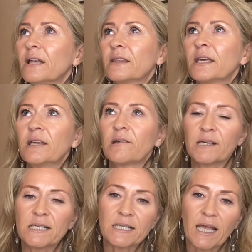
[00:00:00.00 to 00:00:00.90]
then it
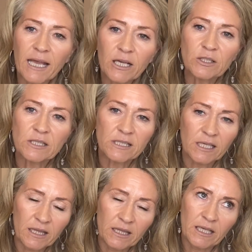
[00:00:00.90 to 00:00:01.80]
creates chaos,
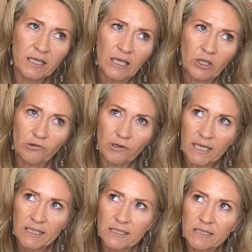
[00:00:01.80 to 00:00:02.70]
and then it
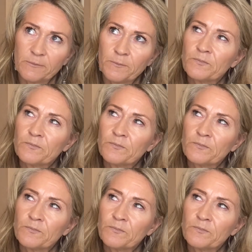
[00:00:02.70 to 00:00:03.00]
creates